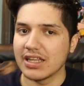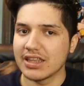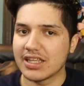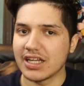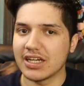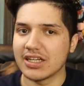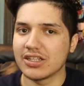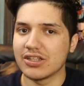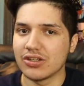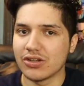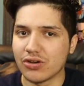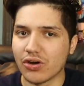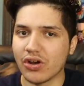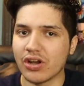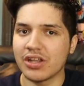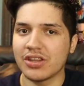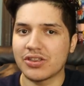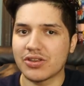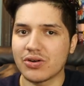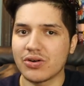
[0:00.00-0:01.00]
they're
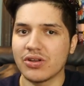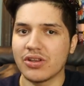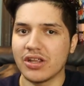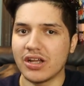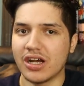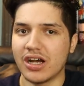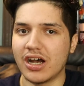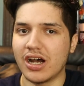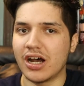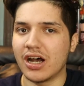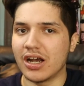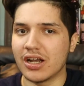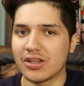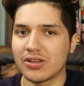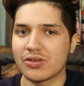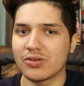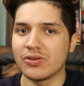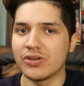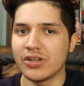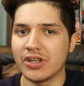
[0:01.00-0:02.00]
going through the,
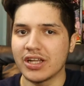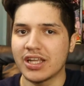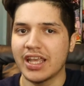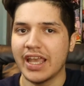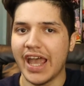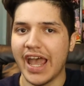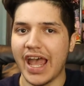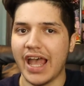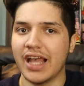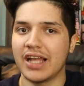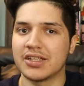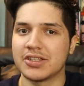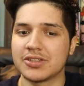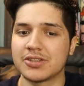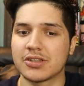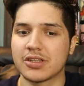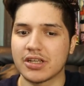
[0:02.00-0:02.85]
through the cast.